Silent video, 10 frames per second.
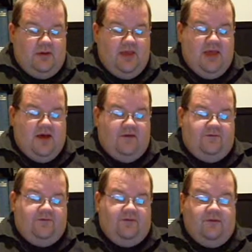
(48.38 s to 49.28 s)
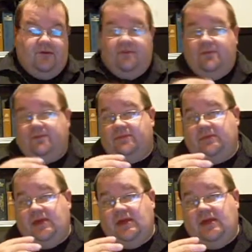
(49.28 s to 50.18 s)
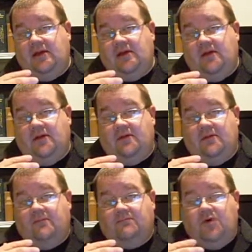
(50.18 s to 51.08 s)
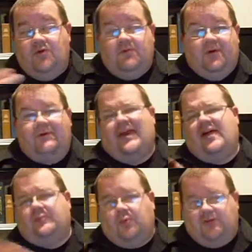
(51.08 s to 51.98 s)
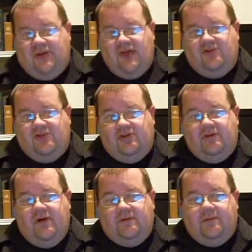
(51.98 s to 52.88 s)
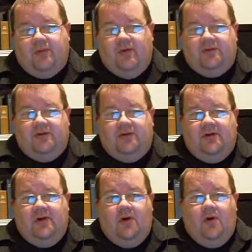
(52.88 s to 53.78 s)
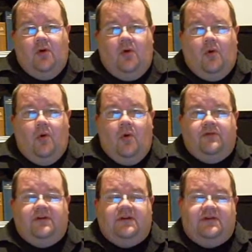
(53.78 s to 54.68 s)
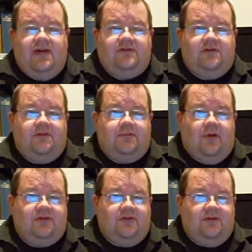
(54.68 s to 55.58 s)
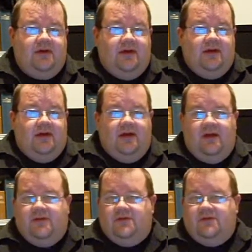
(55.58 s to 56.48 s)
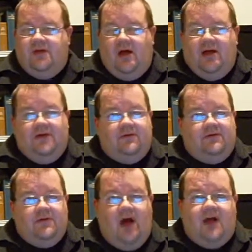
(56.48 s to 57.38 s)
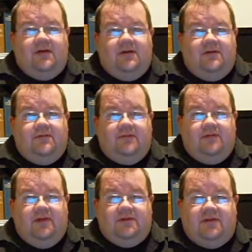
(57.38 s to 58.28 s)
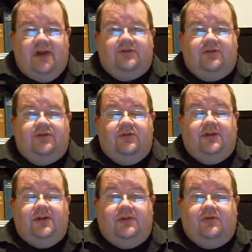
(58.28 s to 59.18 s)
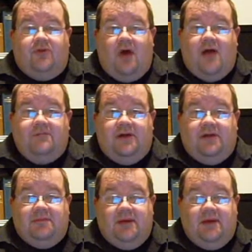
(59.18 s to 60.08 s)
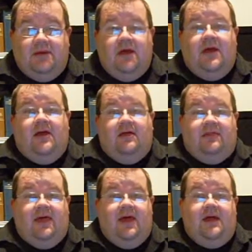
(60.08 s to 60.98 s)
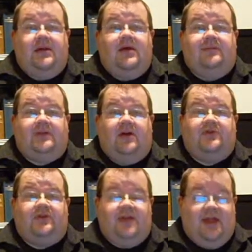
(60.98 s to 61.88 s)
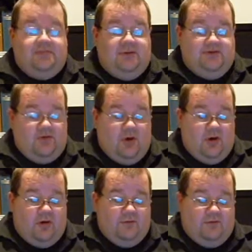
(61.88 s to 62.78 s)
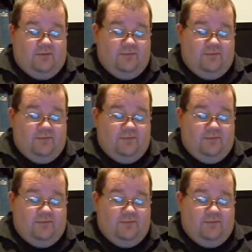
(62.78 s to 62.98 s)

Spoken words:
if the movement, the asportation of the person, or the detention of the person is not incidental to the crime being committed, then abduction can be charged.